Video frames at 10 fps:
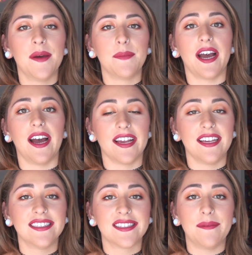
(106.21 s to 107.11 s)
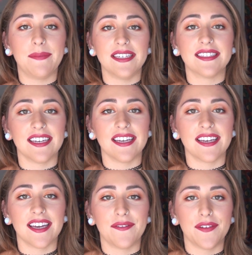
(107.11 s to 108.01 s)
But yeah, he's
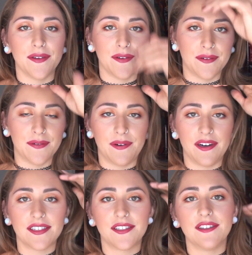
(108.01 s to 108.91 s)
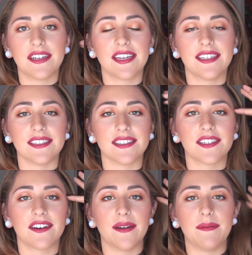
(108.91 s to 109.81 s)
amazing. If you want to look at his
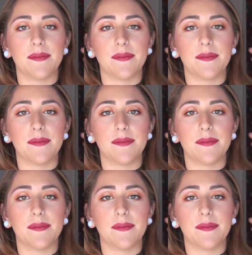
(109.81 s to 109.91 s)
Instagram,